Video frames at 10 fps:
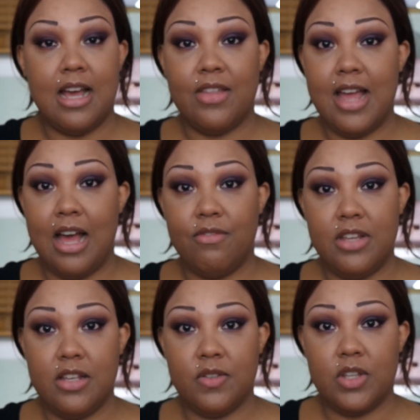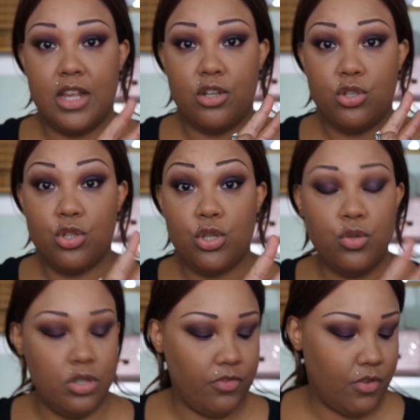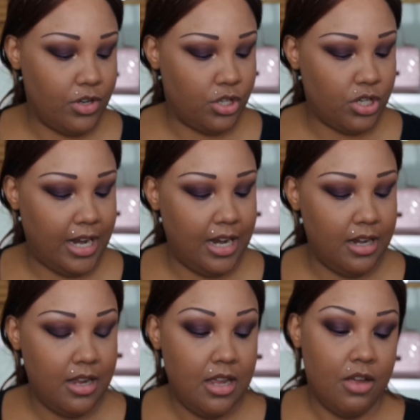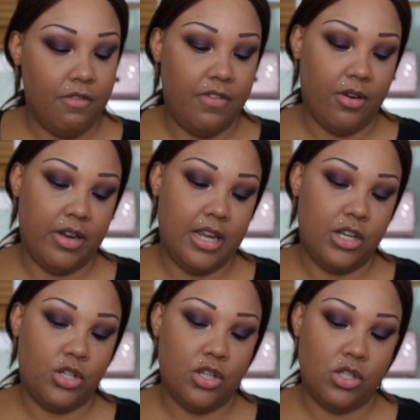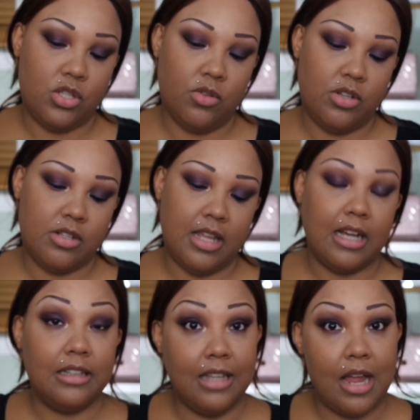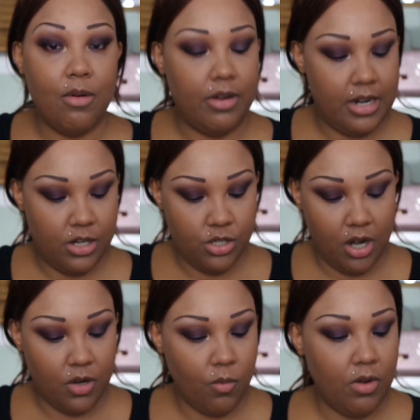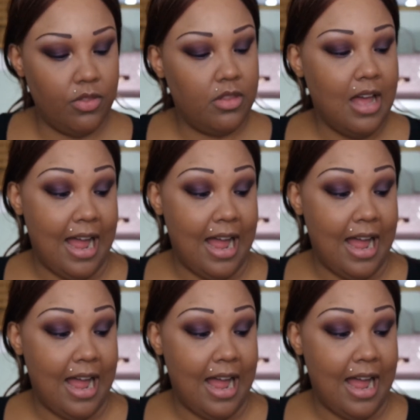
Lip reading: Now they have these in 2 different shade variations. So there's like a light one and a darker one.